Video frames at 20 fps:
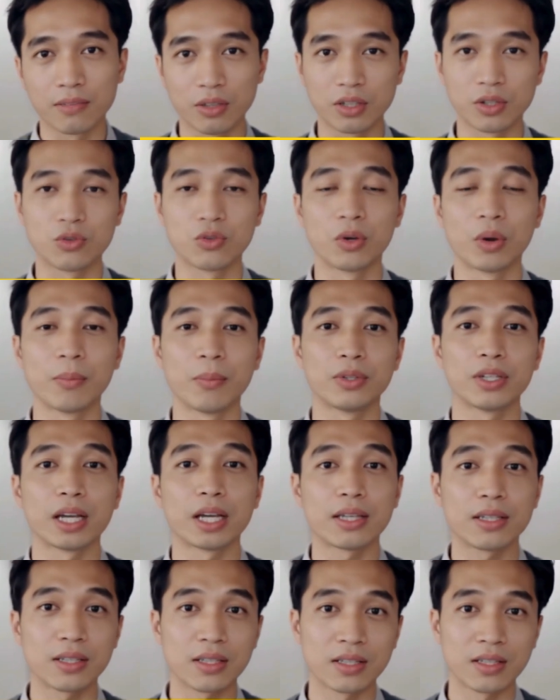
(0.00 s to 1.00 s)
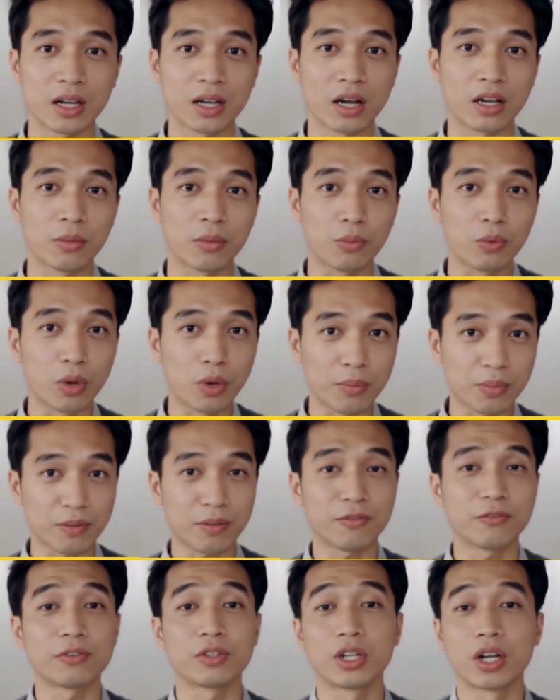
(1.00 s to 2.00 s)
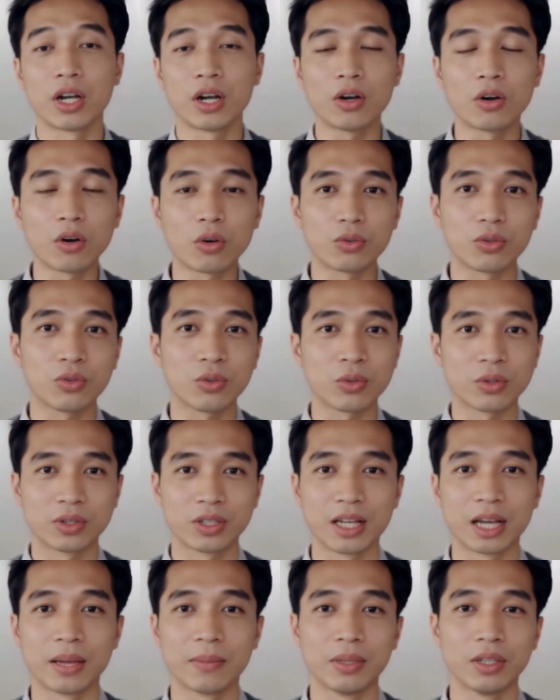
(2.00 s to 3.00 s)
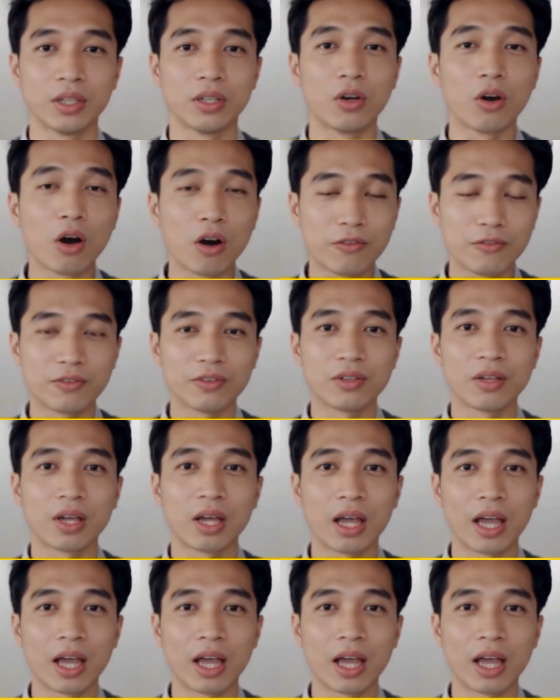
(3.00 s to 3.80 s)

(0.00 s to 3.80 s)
This represents a solid premium for shareholders who accepted the offer,